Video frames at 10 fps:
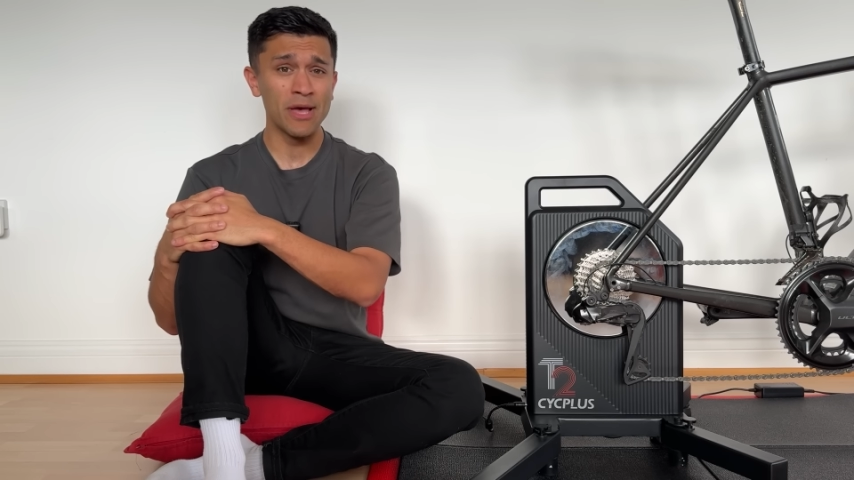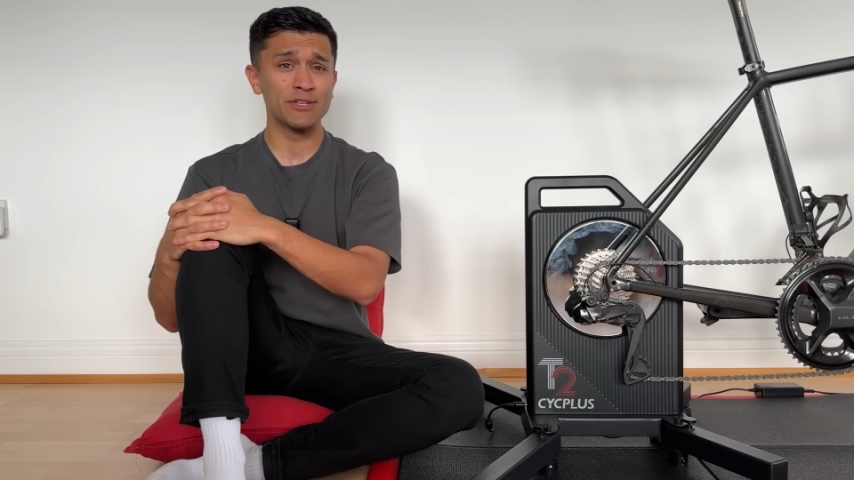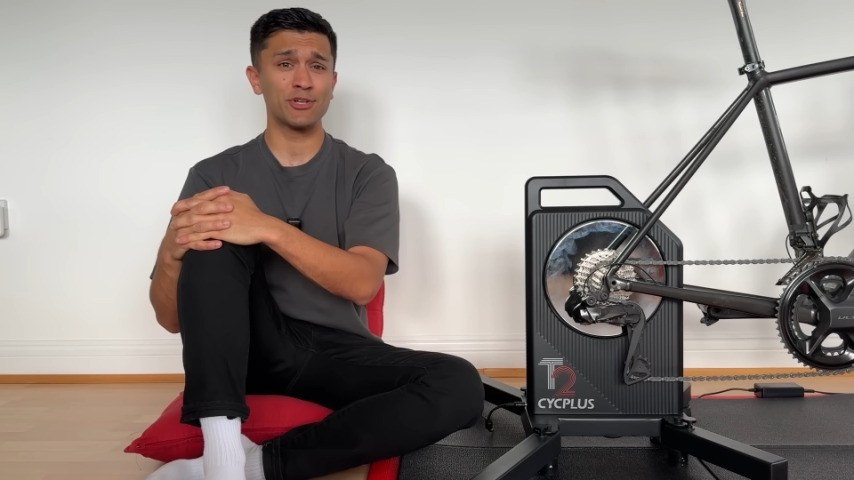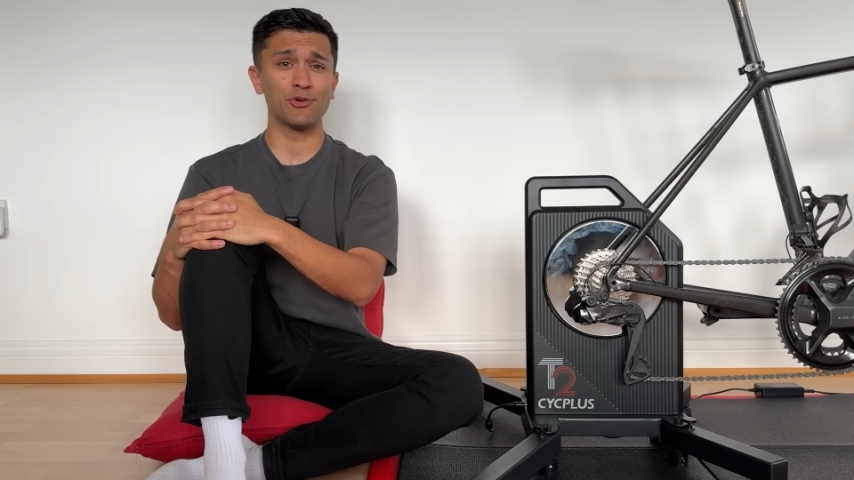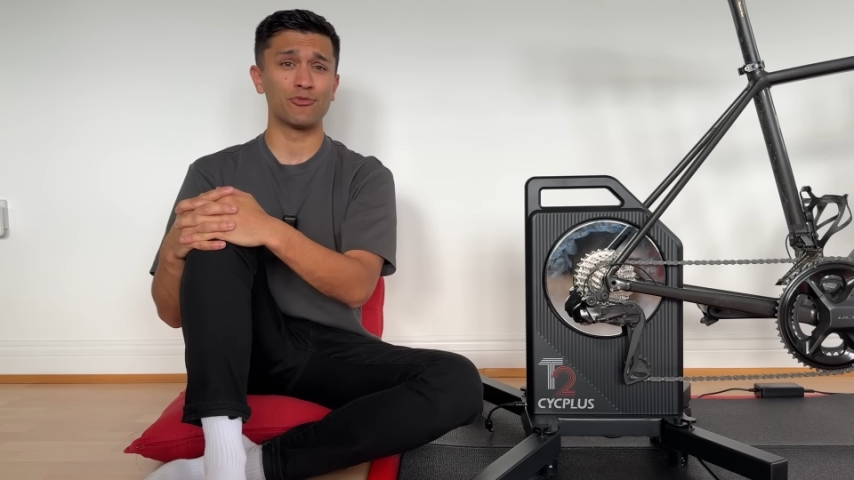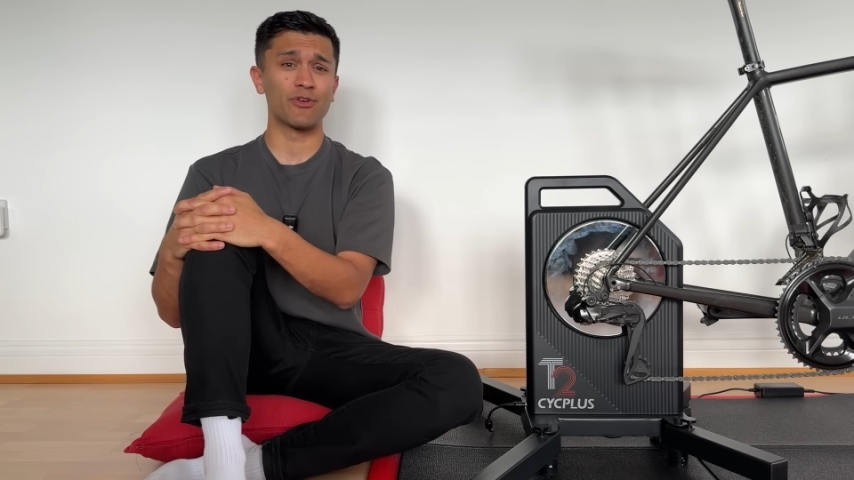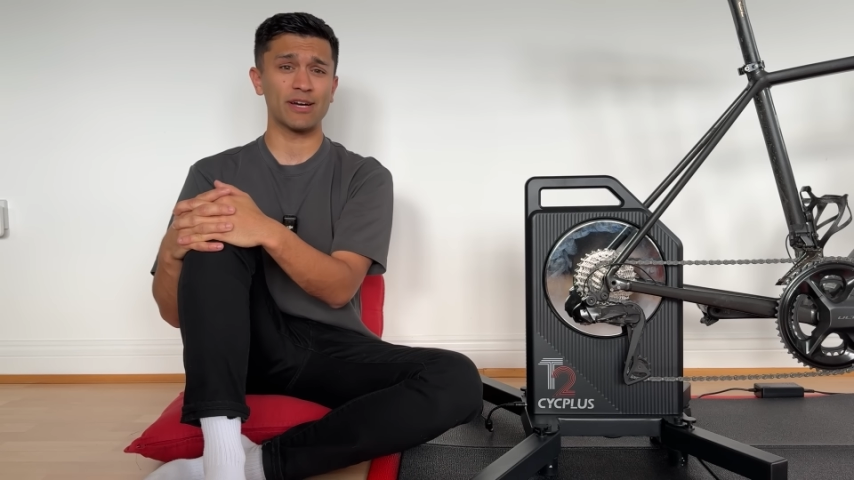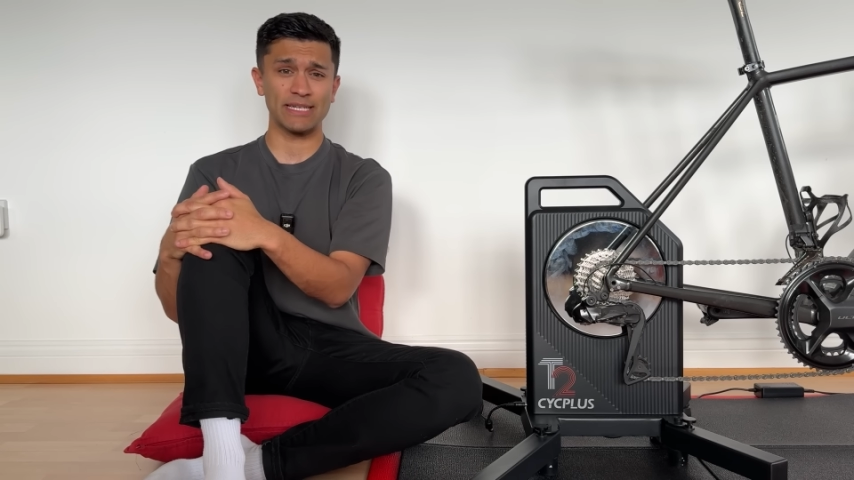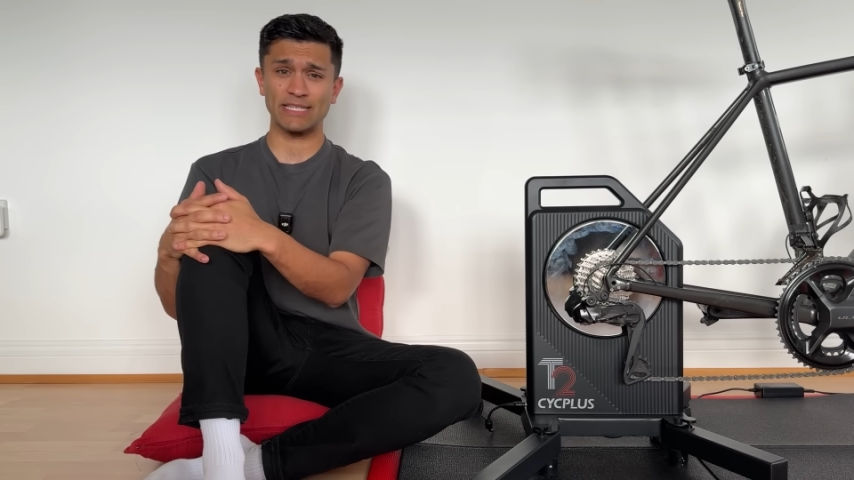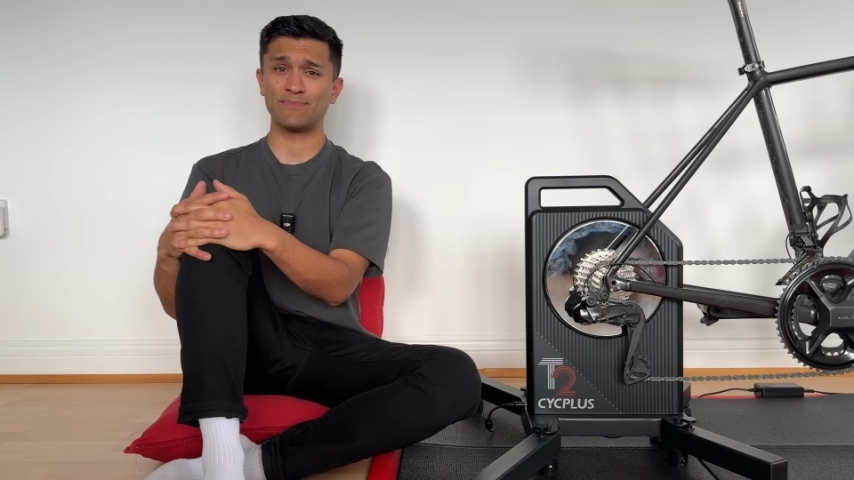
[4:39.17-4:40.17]
to your
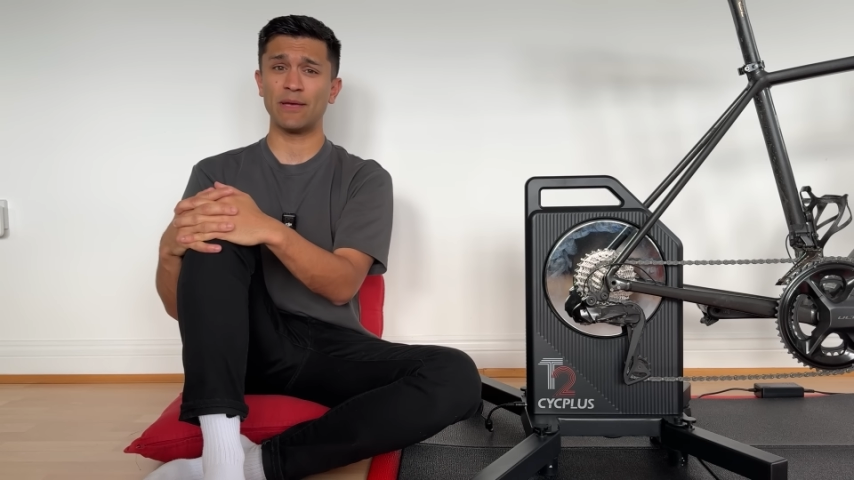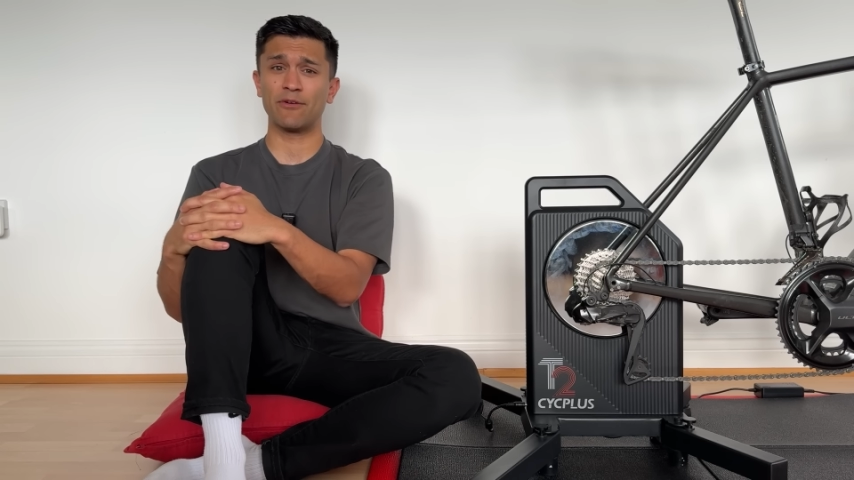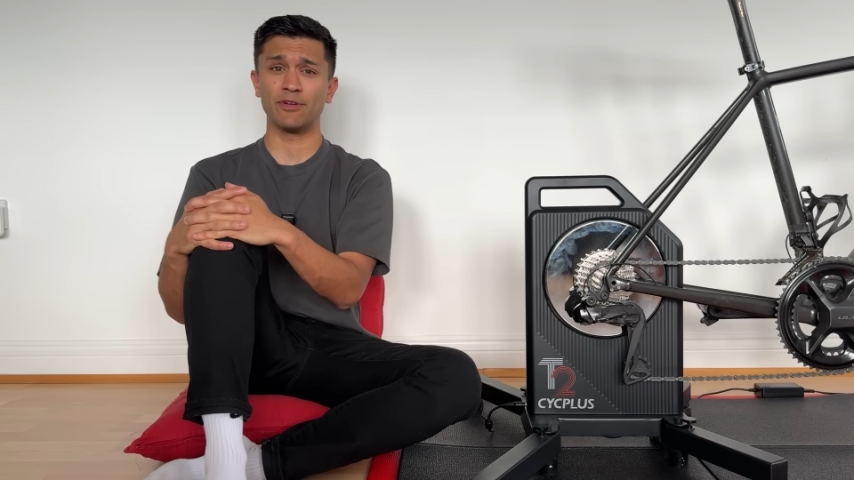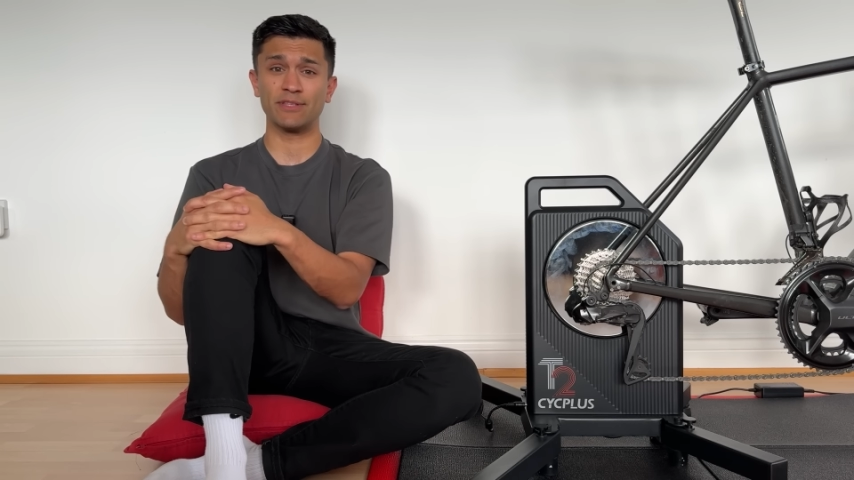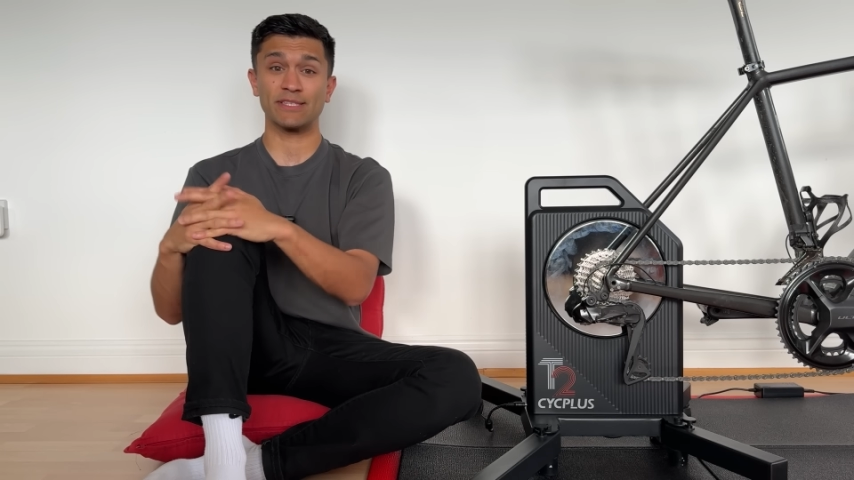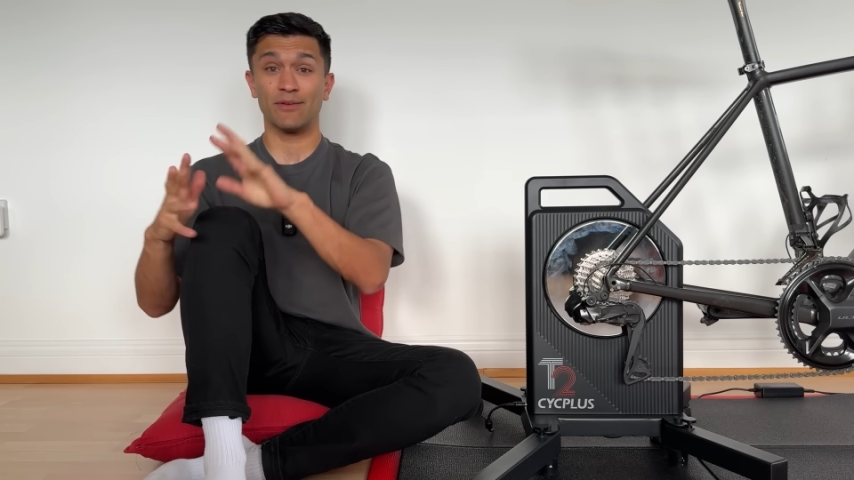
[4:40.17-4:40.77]
ride experience,